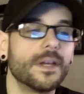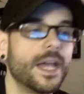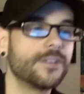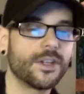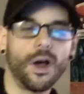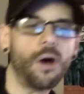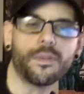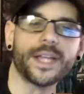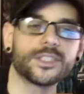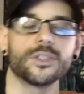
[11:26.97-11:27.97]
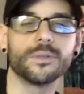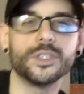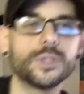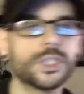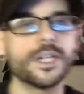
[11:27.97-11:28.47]
As in, oh, that's so
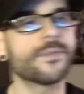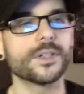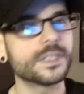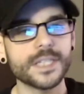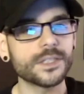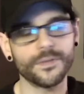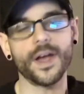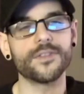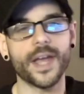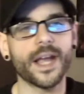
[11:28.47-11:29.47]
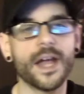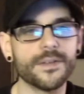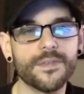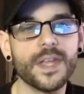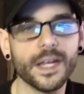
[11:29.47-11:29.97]
you should never incentivize that kind
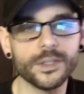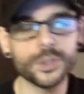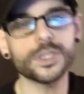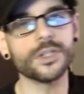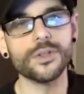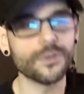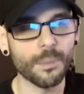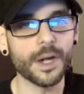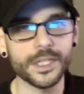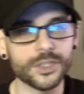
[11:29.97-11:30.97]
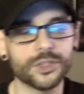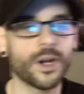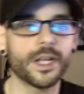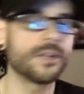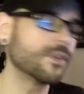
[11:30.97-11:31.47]
of thing, and you shouldn't use money to try
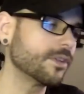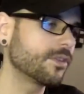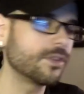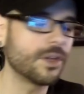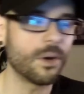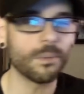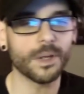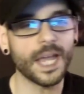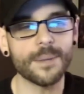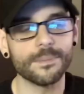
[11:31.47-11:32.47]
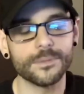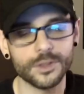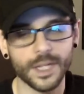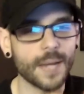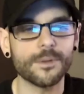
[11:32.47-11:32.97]
to convince, you know, game
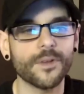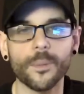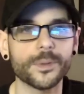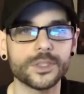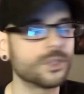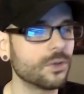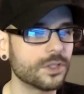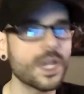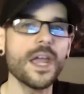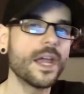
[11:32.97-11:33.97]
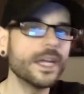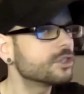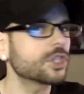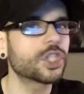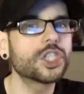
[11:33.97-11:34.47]
game developers to do these.
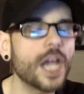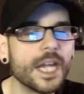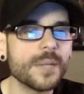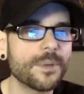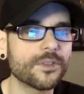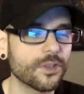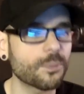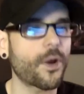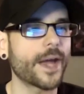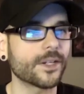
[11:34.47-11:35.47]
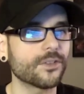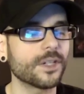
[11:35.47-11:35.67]
It's a shady business practice.